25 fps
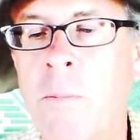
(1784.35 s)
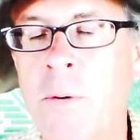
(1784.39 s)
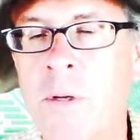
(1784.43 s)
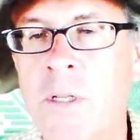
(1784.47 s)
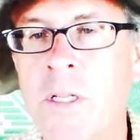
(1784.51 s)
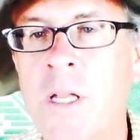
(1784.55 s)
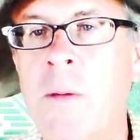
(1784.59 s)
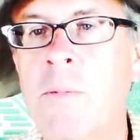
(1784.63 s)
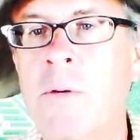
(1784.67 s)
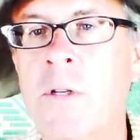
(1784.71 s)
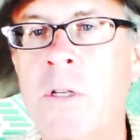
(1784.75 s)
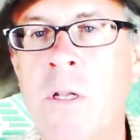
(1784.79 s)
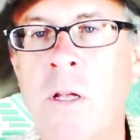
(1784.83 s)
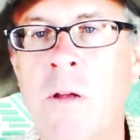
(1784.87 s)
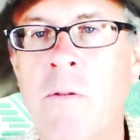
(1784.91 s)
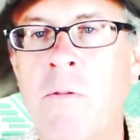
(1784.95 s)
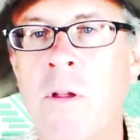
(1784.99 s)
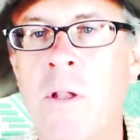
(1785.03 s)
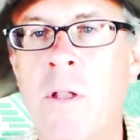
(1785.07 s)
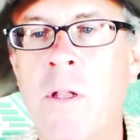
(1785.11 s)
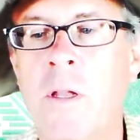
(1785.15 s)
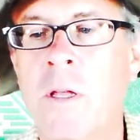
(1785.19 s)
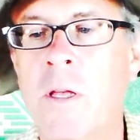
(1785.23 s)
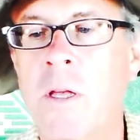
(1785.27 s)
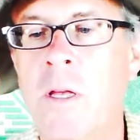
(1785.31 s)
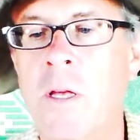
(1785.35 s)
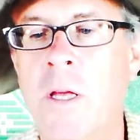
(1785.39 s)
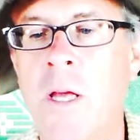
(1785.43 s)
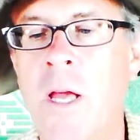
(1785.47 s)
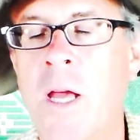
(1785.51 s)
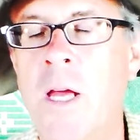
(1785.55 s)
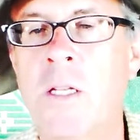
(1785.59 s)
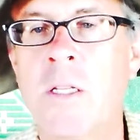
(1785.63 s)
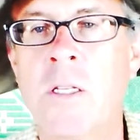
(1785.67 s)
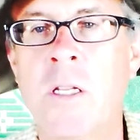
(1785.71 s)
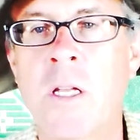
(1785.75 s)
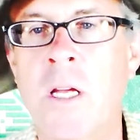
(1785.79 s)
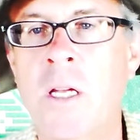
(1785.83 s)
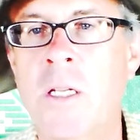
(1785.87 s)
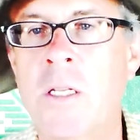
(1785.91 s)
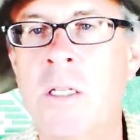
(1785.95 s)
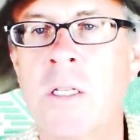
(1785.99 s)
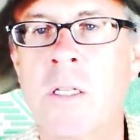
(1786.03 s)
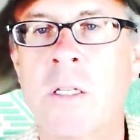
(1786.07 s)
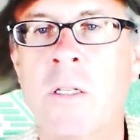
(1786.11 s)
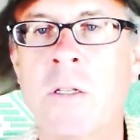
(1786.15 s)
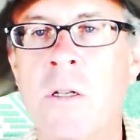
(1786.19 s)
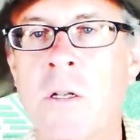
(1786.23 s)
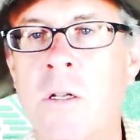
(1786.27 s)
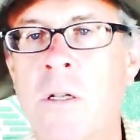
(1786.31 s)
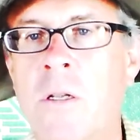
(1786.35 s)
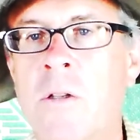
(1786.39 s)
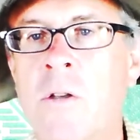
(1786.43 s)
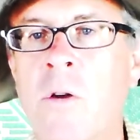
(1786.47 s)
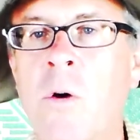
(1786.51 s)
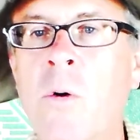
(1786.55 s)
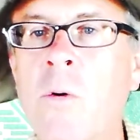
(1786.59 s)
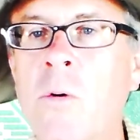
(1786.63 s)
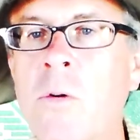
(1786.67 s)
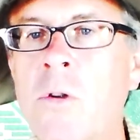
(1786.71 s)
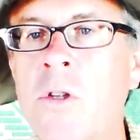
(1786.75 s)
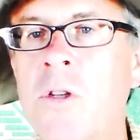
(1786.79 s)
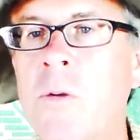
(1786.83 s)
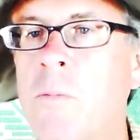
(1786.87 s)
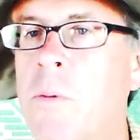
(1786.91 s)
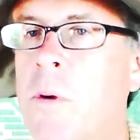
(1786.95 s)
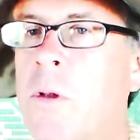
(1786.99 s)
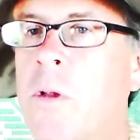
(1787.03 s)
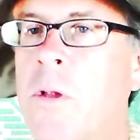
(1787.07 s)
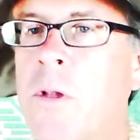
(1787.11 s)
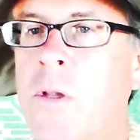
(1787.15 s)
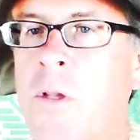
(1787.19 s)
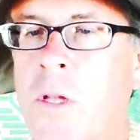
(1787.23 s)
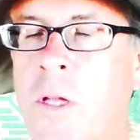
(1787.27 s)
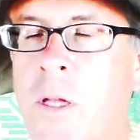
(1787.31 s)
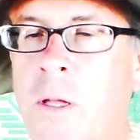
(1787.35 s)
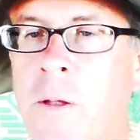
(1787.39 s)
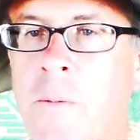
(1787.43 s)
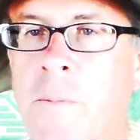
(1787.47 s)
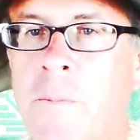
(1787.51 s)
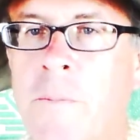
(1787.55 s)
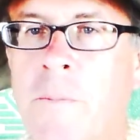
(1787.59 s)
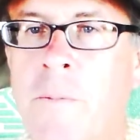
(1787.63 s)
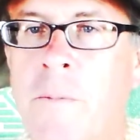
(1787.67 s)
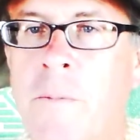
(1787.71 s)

The perception of it has, has total stability.